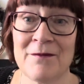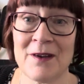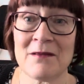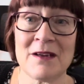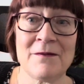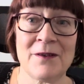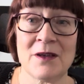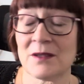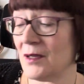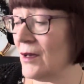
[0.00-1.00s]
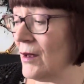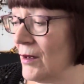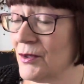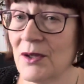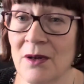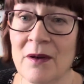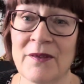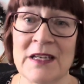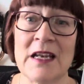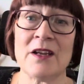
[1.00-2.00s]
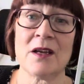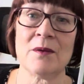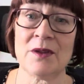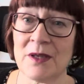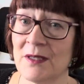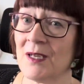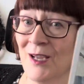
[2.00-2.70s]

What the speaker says: very first card, you know, I've had to let go of this,